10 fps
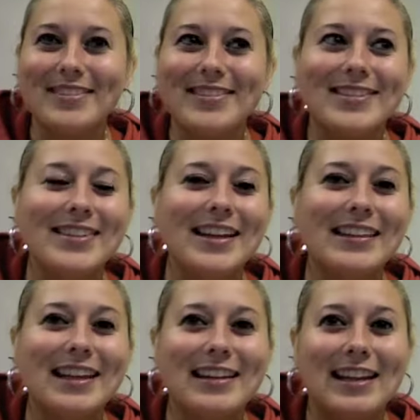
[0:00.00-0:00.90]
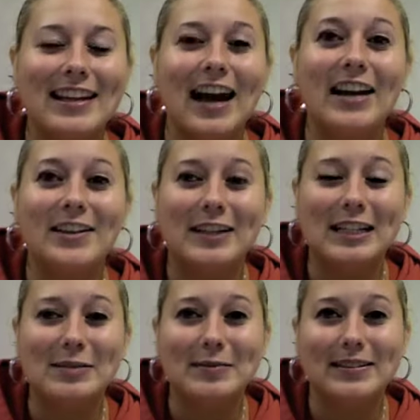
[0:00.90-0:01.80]
so then later that night I had to hurry
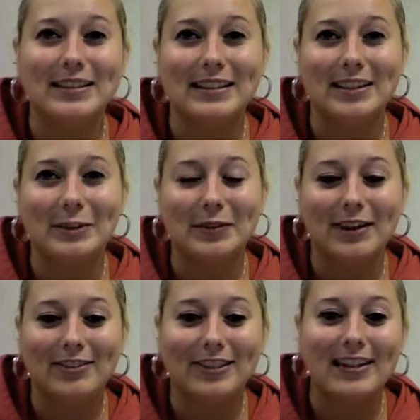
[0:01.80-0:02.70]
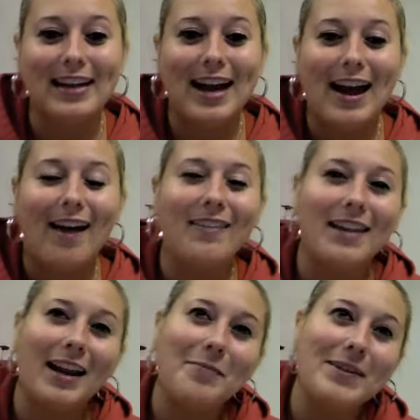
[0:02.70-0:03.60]
up and like, you know, whatever. And
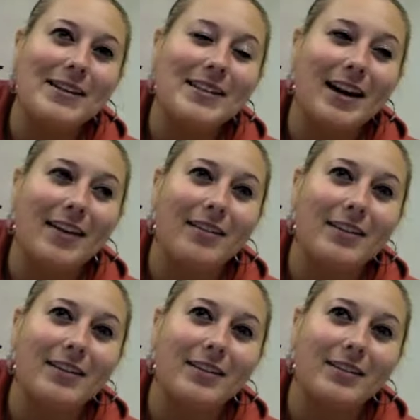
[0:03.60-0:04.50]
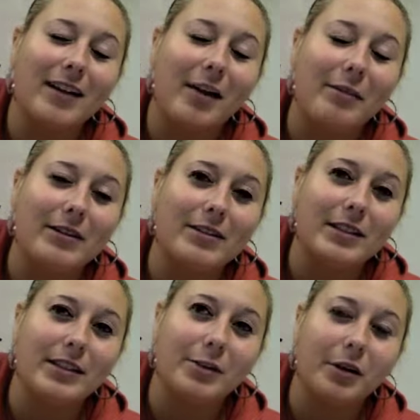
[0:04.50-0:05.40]
then I peeked out into the lobby to
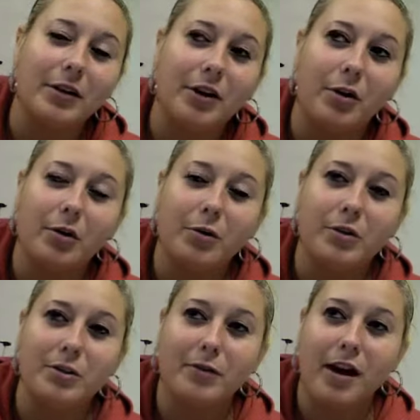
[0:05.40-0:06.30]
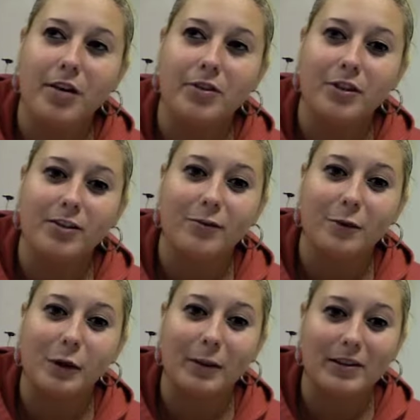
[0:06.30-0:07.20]
see, you know, who was around or if we
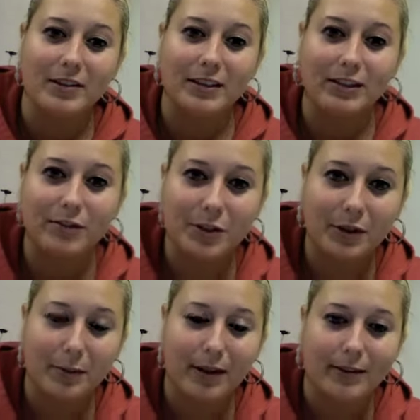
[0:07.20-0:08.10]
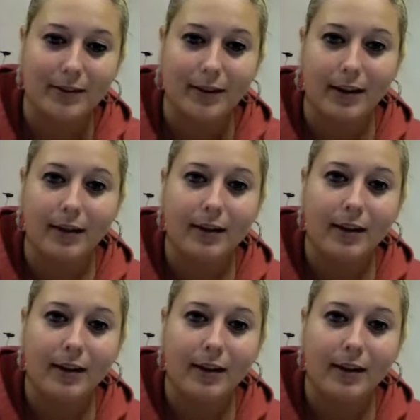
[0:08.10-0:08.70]
were about to leave to go to Mandala.